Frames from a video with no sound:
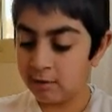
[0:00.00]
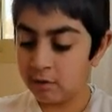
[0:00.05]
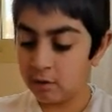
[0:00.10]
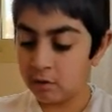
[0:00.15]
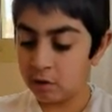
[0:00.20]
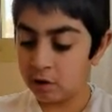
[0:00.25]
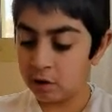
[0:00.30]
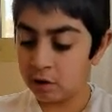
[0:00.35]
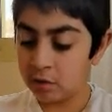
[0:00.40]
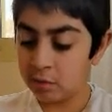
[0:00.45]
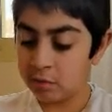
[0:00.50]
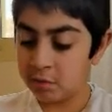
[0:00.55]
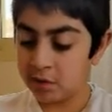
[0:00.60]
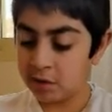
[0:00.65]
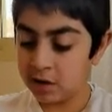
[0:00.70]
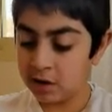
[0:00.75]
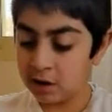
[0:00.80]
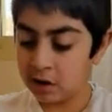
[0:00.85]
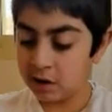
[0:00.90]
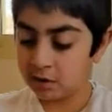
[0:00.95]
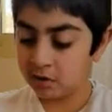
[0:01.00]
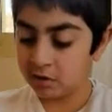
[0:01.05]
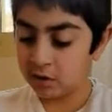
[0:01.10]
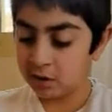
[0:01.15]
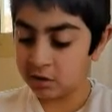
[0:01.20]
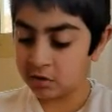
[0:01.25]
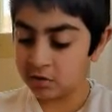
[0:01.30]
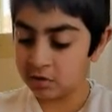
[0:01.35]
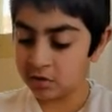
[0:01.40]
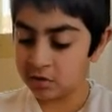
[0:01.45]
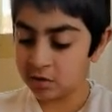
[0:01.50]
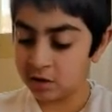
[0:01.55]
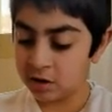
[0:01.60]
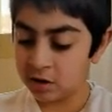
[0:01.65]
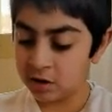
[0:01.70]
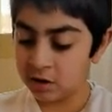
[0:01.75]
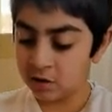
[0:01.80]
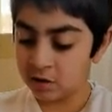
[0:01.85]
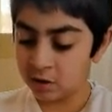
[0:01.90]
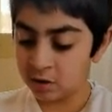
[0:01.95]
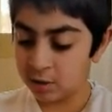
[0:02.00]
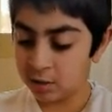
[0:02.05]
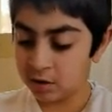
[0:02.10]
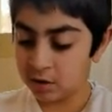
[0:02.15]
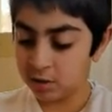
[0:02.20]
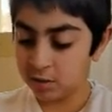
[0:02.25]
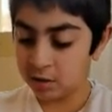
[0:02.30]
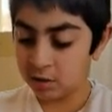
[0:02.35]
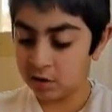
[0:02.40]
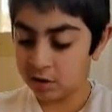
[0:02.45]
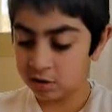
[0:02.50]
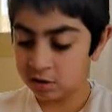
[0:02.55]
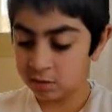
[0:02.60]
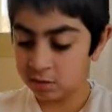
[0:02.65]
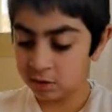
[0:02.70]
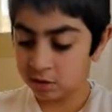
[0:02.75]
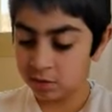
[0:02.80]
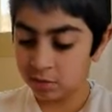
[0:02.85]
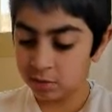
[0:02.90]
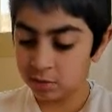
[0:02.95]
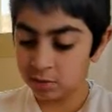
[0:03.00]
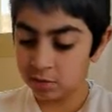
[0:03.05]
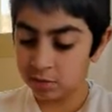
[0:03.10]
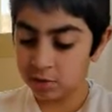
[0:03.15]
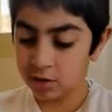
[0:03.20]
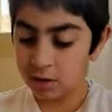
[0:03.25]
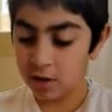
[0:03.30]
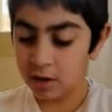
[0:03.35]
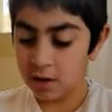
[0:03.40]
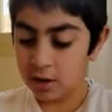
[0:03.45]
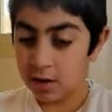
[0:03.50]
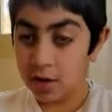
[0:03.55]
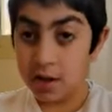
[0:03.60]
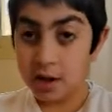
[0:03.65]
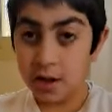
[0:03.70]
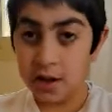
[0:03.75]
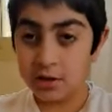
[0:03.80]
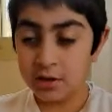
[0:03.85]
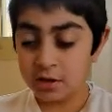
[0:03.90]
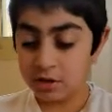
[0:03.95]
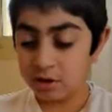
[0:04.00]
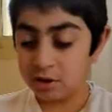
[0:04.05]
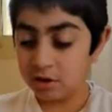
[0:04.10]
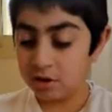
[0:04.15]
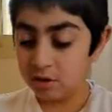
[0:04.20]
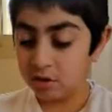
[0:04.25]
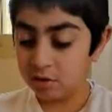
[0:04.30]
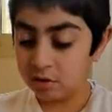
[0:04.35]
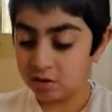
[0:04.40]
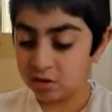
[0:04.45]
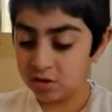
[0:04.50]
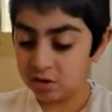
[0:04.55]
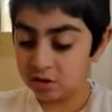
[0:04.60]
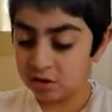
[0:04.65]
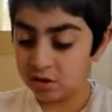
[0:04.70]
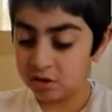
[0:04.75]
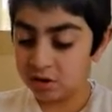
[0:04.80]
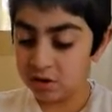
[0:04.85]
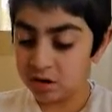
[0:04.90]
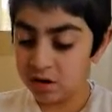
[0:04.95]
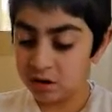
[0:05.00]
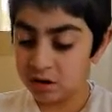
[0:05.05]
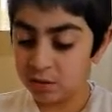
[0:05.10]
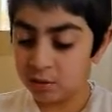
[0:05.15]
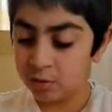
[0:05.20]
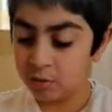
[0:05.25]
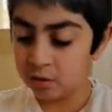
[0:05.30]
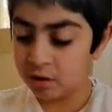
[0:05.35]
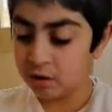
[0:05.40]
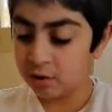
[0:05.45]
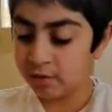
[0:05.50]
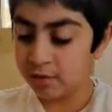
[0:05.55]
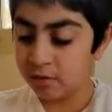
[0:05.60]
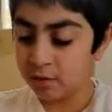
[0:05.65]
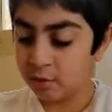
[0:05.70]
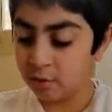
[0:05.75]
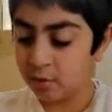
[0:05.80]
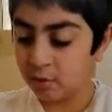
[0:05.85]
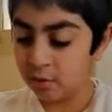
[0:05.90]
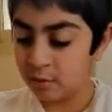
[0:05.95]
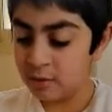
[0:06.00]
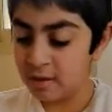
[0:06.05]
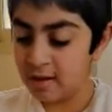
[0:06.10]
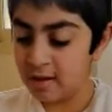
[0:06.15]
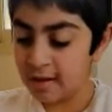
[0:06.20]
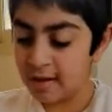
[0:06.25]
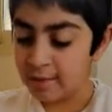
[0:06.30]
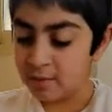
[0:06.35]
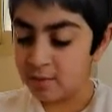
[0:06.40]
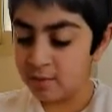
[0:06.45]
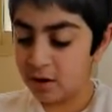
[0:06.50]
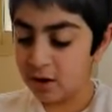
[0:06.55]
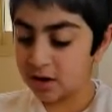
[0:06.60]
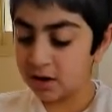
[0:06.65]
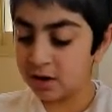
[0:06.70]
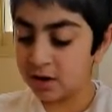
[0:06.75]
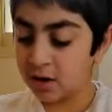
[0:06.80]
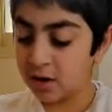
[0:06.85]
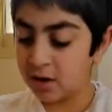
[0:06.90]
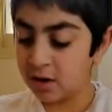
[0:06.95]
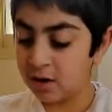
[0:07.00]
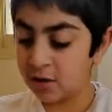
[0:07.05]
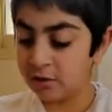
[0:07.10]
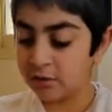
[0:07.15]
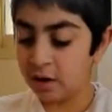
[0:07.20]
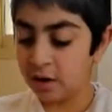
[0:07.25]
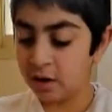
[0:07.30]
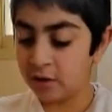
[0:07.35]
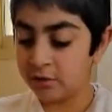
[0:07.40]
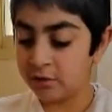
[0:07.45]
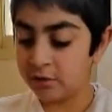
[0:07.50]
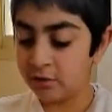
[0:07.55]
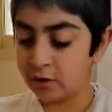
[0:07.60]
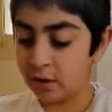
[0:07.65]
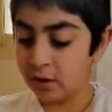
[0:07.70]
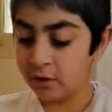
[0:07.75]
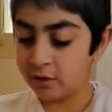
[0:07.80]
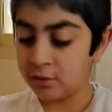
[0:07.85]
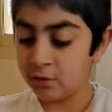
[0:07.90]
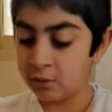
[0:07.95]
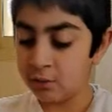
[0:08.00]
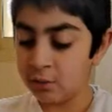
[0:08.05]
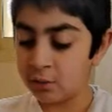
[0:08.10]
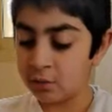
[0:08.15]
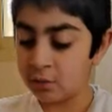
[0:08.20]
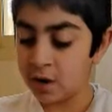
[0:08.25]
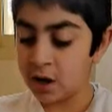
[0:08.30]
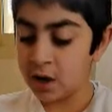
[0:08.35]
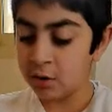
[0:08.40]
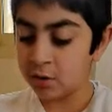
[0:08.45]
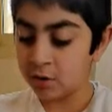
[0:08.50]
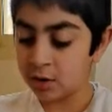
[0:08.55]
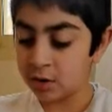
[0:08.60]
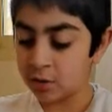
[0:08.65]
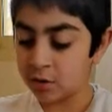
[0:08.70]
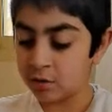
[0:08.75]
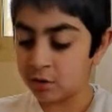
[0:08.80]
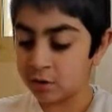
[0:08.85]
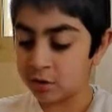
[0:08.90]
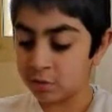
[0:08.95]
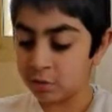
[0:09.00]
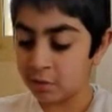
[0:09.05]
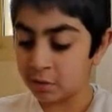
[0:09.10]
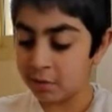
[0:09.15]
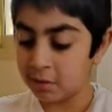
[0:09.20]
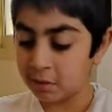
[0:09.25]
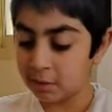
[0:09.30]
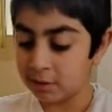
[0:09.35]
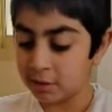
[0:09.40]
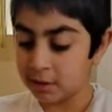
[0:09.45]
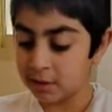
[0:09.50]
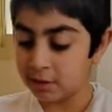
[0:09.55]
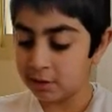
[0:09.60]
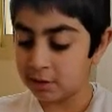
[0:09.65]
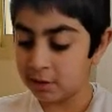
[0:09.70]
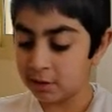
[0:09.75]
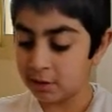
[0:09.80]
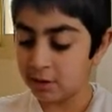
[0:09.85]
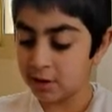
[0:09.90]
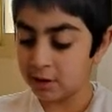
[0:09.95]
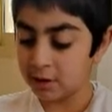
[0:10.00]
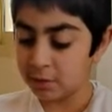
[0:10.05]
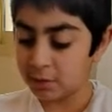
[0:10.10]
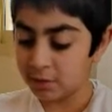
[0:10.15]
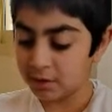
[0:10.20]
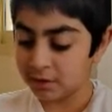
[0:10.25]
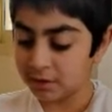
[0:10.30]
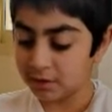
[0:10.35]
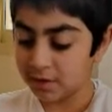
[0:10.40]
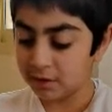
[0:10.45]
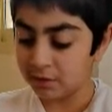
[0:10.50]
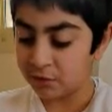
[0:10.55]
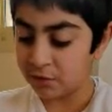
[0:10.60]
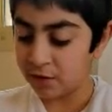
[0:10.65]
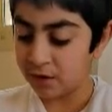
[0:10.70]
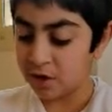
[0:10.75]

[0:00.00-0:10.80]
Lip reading: all been advised to stay at home as much as possible, and this includes studying and working from home. Masks and gloves have to be worn when going to public places to keep us safe.